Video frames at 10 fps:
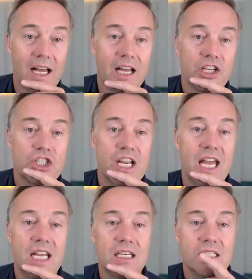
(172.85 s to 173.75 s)
Uh,
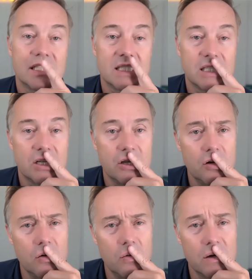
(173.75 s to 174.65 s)
Shan
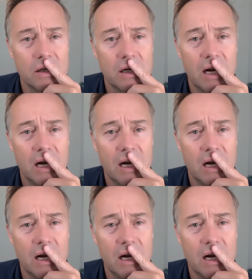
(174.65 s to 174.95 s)
Tanu.